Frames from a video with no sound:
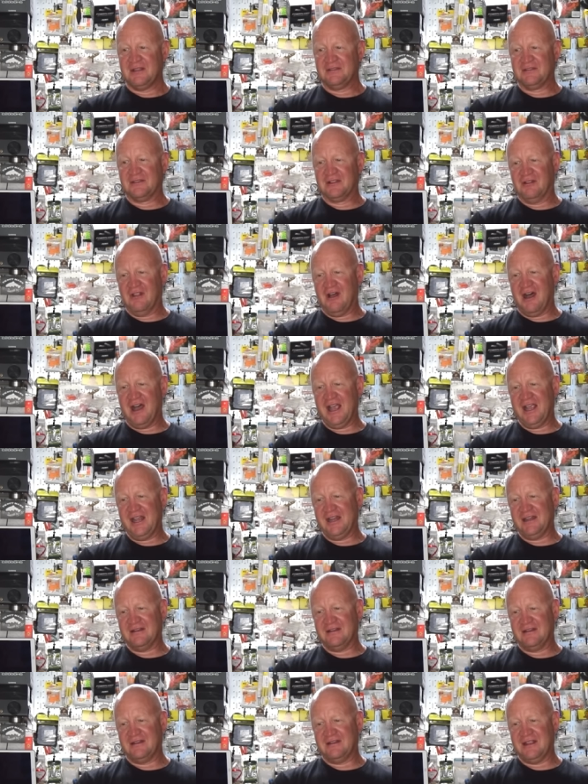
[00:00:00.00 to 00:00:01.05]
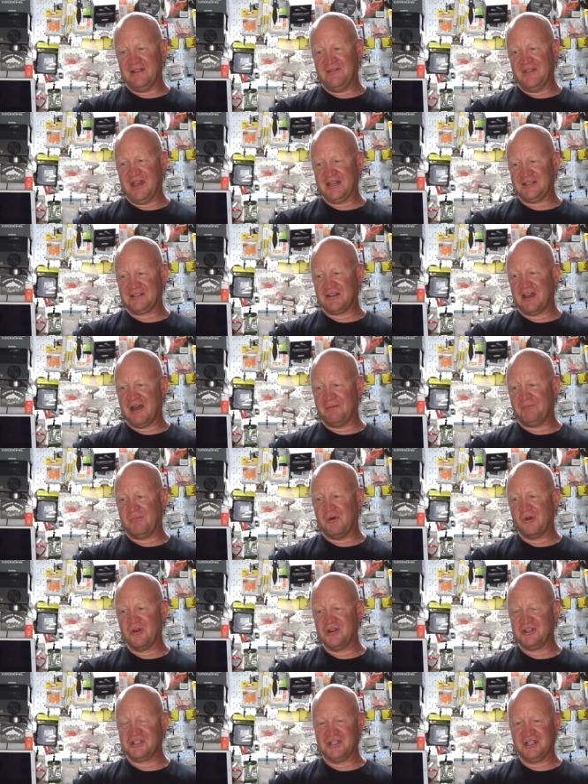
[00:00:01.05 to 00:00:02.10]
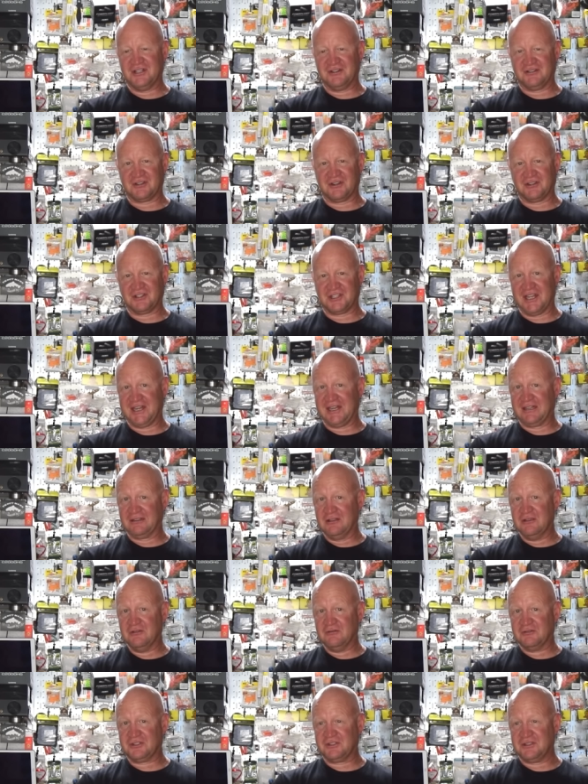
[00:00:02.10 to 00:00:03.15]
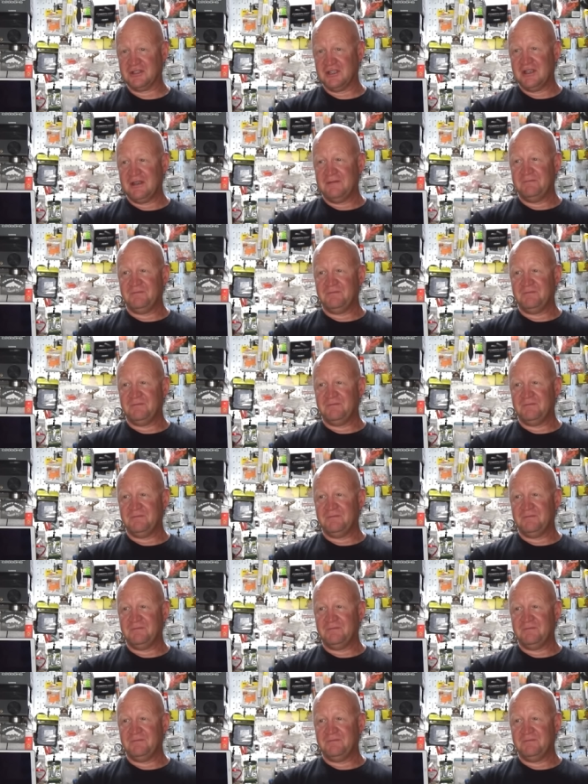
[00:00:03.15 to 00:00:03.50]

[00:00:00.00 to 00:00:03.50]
the line in that top portion starts getting loose.